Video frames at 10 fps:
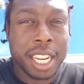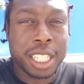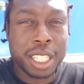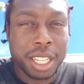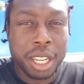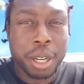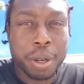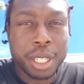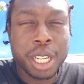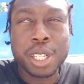And it's, you
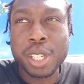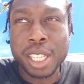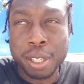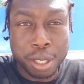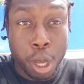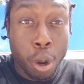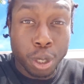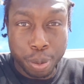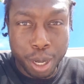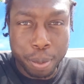know, essentially, it was
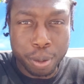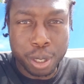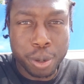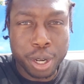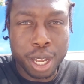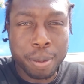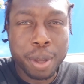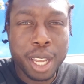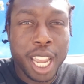those people showing up.